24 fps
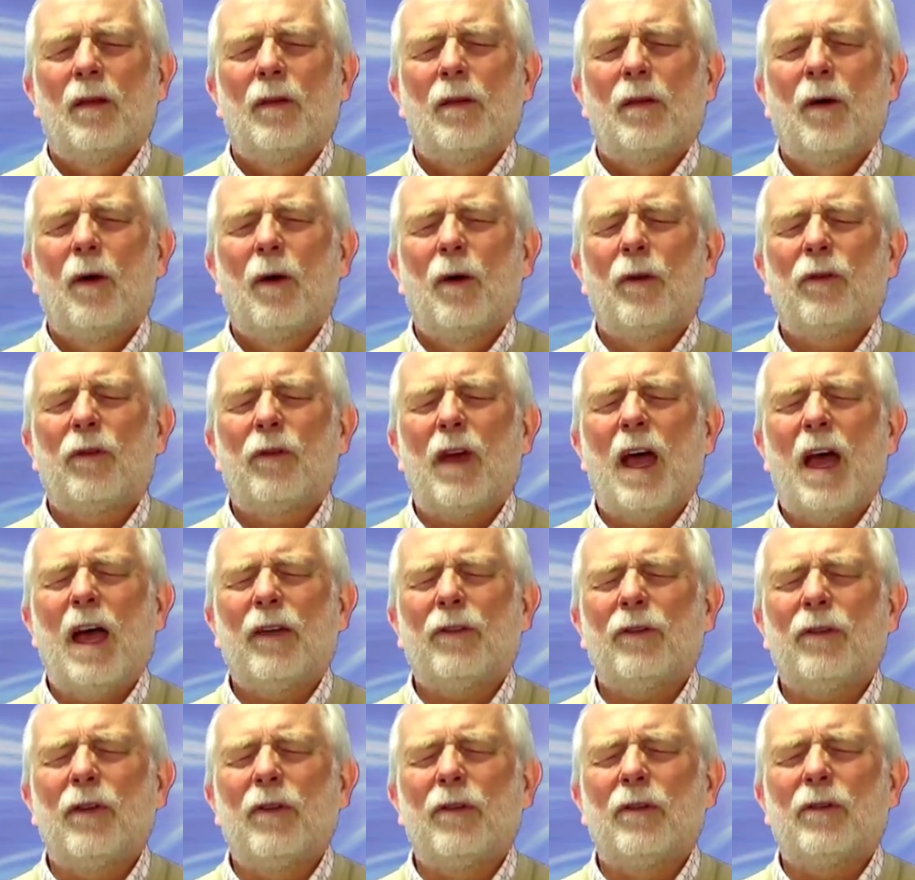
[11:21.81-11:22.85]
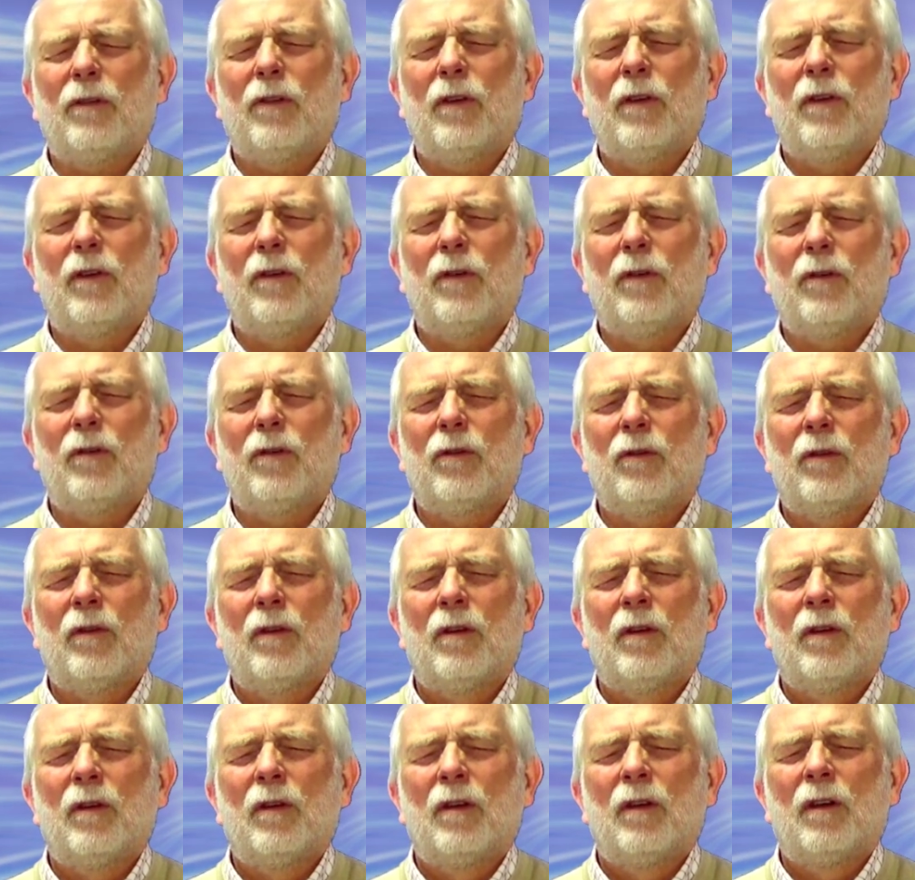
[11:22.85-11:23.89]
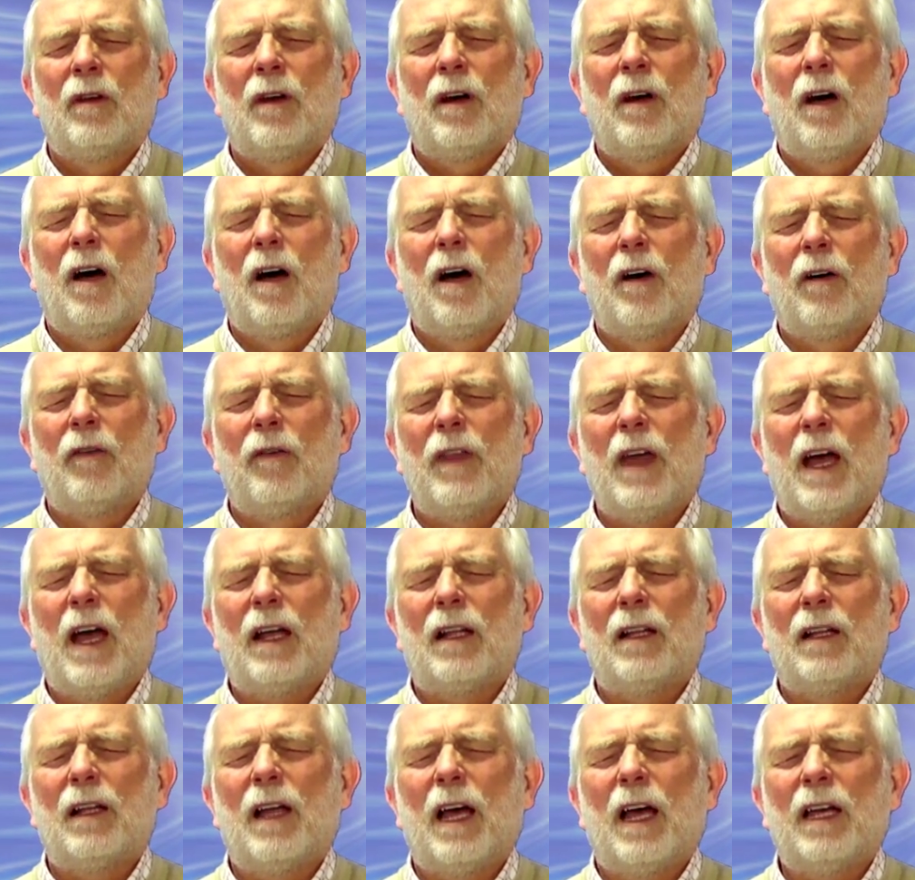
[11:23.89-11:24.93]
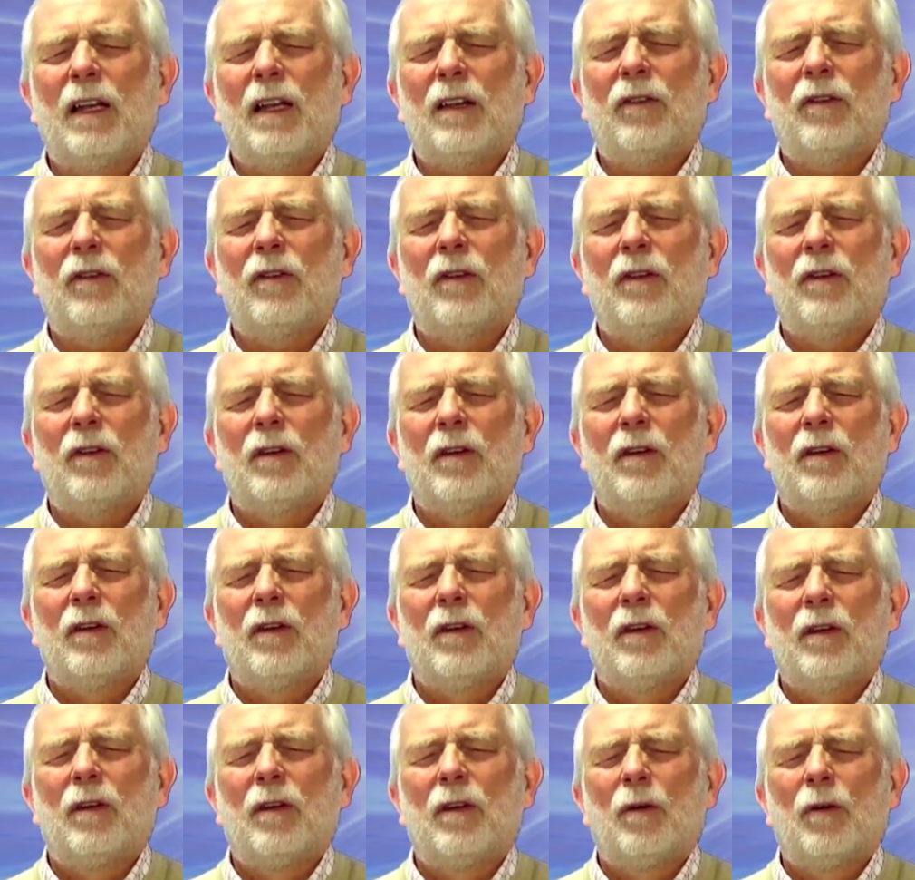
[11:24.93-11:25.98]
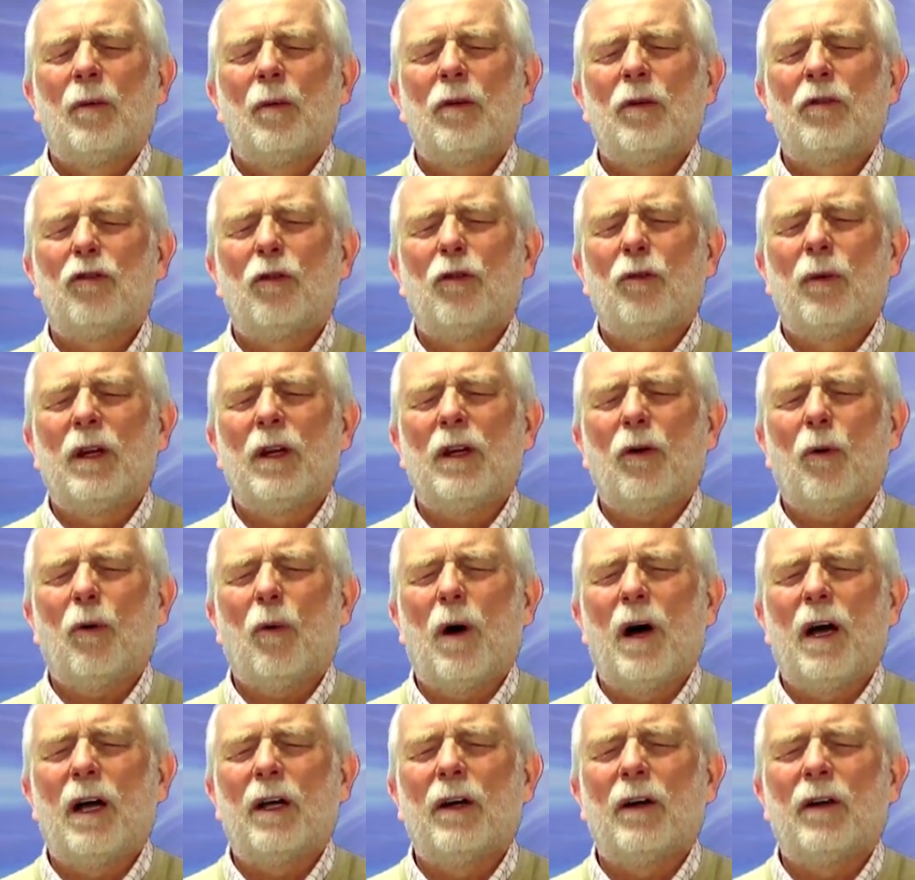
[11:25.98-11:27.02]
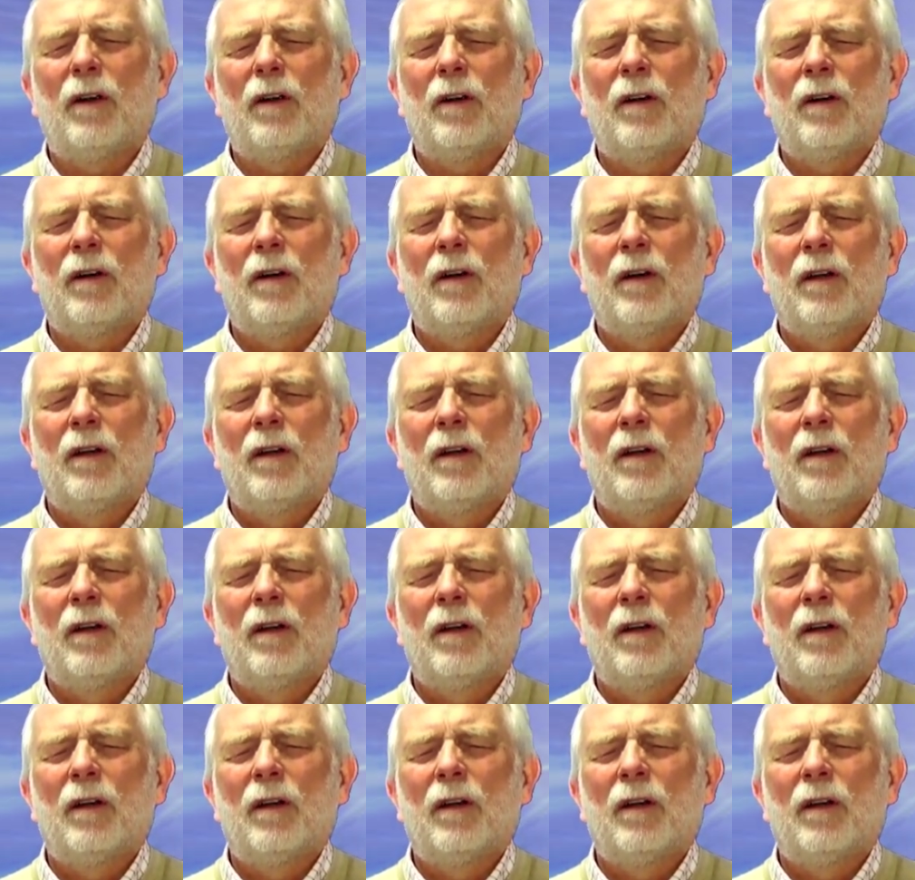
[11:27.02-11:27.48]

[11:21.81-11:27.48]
those essences of that light which you require